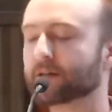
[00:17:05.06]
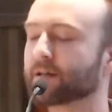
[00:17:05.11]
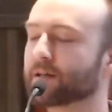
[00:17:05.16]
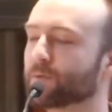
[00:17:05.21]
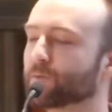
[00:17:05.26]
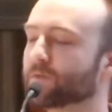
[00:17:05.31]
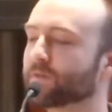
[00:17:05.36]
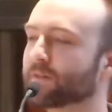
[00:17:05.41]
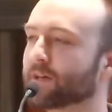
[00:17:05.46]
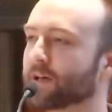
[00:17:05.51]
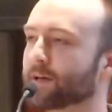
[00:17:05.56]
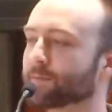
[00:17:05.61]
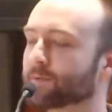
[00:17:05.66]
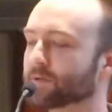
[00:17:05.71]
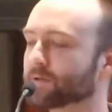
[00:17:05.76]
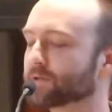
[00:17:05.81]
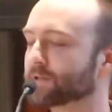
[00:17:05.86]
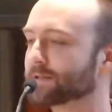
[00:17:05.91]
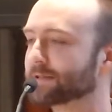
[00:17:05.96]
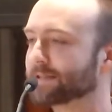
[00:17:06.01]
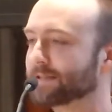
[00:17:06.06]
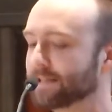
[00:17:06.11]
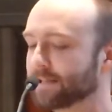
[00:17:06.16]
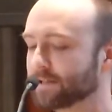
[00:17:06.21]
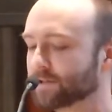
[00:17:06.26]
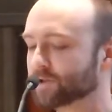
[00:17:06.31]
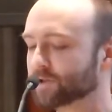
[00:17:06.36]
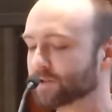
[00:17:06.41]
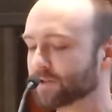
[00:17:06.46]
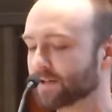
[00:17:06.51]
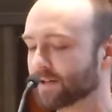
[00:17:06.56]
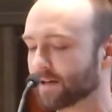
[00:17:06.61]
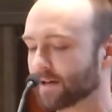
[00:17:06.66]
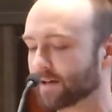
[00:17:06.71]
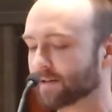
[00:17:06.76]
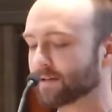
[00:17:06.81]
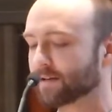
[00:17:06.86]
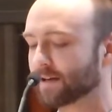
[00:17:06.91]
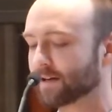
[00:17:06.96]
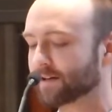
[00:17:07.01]
he was able to teach the
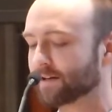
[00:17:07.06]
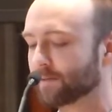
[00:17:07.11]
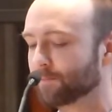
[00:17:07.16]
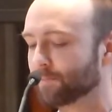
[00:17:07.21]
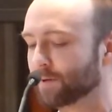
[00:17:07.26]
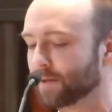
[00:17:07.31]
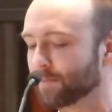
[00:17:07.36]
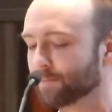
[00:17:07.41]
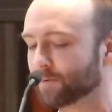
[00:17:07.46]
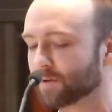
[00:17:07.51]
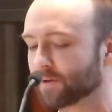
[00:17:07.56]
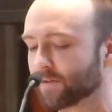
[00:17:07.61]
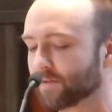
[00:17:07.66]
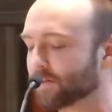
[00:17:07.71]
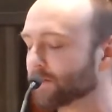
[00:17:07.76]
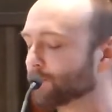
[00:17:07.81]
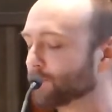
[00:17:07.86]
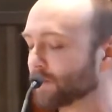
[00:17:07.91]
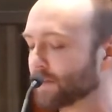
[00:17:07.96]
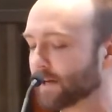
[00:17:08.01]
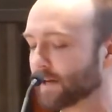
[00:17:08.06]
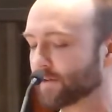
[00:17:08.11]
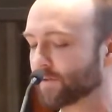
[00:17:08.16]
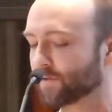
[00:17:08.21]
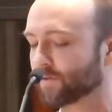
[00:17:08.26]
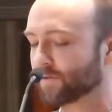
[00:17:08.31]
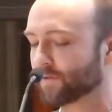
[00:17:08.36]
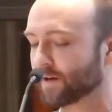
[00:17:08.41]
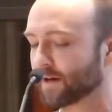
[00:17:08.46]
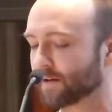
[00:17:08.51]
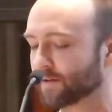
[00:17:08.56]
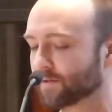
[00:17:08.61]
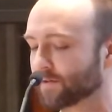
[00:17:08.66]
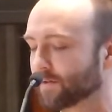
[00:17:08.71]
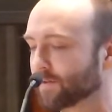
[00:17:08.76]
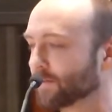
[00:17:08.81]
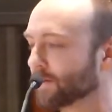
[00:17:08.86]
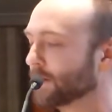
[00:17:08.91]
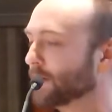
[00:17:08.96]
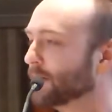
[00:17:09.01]
unlucky people simple
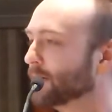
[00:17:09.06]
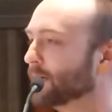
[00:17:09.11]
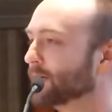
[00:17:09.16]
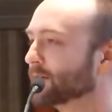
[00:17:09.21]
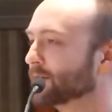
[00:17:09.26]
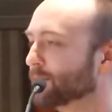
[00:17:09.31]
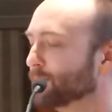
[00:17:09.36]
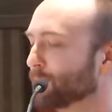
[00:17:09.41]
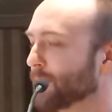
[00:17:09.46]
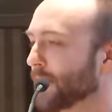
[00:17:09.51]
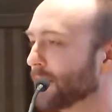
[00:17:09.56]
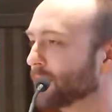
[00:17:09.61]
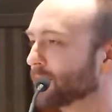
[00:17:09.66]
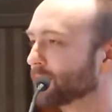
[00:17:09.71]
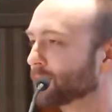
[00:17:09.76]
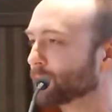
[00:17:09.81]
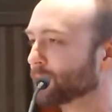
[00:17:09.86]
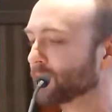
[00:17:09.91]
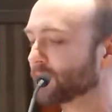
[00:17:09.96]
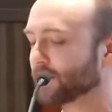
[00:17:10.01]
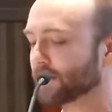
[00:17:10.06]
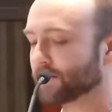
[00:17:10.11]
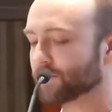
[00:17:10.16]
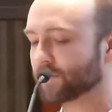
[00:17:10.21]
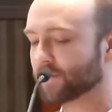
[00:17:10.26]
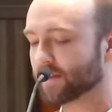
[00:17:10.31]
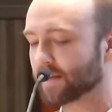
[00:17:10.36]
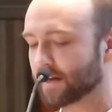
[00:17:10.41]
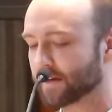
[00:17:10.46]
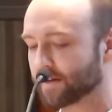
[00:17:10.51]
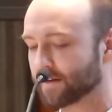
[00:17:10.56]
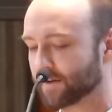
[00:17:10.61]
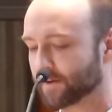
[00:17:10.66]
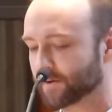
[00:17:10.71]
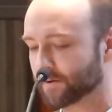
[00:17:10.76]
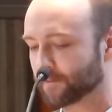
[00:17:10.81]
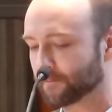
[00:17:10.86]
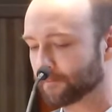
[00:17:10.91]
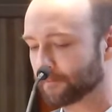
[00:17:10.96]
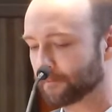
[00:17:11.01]
exercises to make themselves
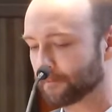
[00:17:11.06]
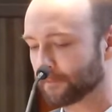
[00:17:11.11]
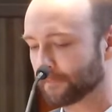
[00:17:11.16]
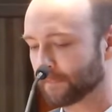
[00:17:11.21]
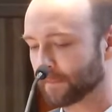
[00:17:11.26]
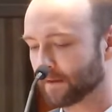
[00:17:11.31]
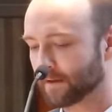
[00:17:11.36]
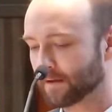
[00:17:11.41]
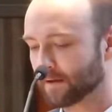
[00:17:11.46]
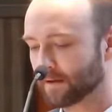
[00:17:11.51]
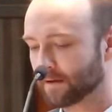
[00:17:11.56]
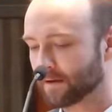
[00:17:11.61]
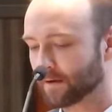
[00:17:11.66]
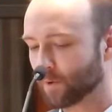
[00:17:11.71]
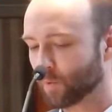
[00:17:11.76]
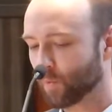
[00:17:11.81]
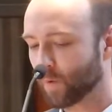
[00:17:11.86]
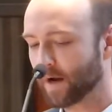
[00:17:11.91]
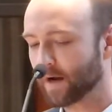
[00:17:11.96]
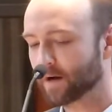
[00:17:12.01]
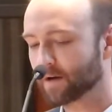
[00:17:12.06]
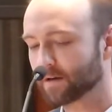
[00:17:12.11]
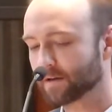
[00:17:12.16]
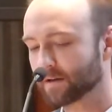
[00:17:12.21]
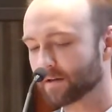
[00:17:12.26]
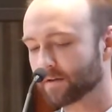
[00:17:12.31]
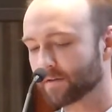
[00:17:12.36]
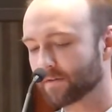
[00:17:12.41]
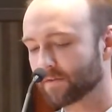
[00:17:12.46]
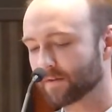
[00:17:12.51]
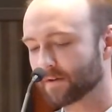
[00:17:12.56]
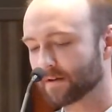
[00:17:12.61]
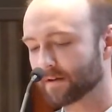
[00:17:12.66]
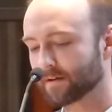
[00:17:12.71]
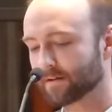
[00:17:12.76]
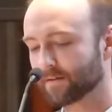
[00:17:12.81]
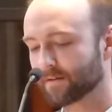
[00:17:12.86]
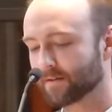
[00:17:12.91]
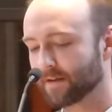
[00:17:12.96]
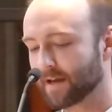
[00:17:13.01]
luckier. Awareness
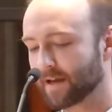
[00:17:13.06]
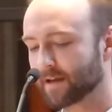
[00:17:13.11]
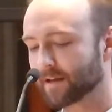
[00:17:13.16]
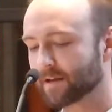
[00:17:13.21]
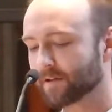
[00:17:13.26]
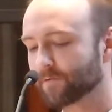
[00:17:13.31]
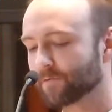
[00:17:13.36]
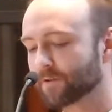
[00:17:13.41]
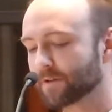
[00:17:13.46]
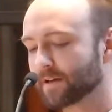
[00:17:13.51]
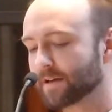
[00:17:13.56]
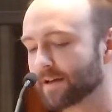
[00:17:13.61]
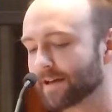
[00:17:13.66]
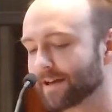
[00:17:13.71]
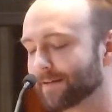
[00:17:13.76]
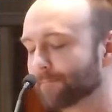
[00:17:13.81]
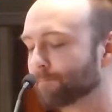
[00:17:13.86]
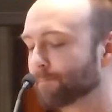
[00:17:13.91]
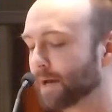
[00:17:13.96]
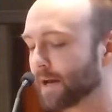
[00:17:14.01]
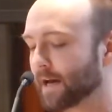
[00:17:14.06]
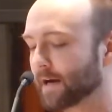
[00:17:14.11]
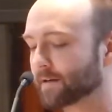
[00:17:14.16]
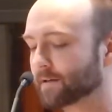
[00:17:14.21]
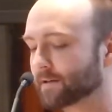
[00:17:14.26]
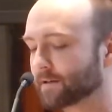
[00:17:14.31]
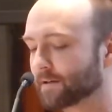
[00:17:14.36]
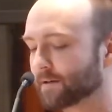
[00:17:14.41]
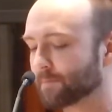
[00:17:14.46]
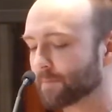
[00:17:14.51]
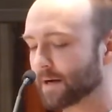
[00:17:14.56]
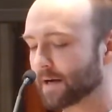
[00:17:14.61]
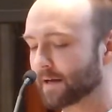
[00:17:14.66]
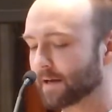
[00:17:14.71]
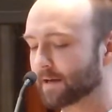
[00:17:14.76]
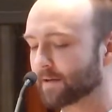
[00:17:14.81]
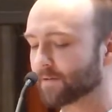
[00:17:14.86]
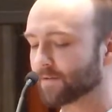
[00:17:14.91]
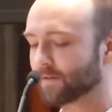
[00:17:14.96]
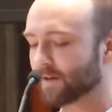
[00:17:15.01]
is negatively impacted by
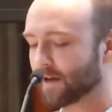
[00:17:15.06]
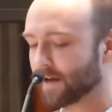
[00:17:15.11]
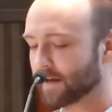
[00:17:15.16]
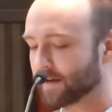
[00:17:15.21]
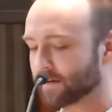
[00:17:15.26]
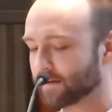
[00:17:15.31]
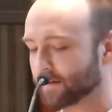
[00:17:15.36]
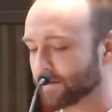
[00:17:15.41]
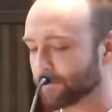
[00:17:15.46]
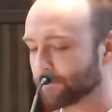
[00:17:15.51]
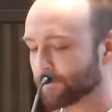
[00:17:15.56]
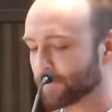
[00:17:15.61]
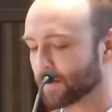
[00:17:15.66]
anxiety.